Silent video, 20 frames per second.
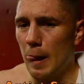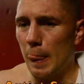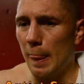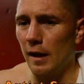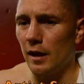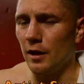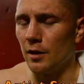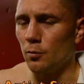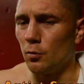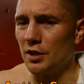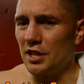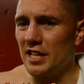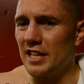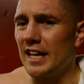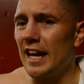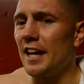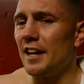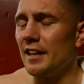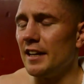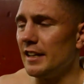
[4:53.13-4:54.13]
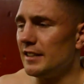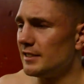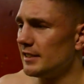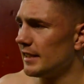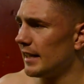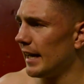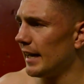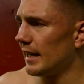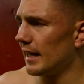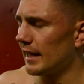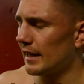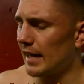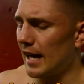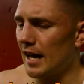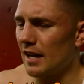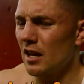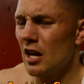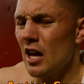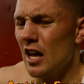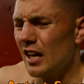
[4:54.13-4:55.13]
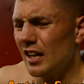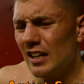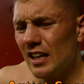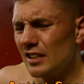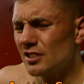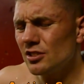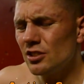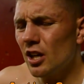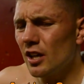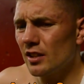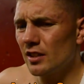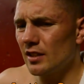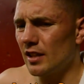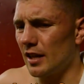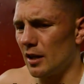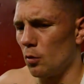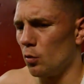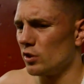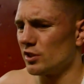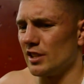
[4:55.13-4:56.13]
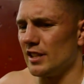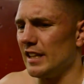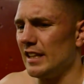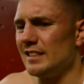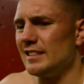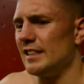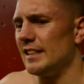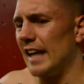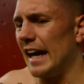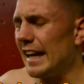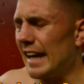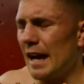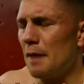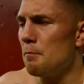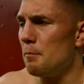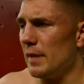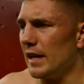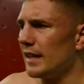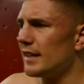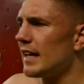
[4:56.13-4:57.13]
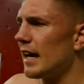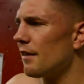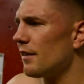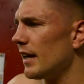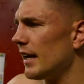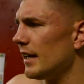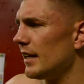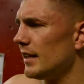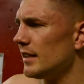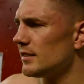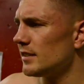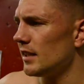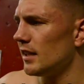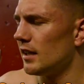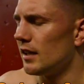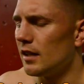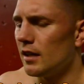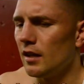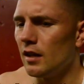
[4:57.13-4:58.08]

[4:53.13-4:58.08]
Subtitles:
And when you get an easy night like that, it's not that it was an easy night. I made that night easy.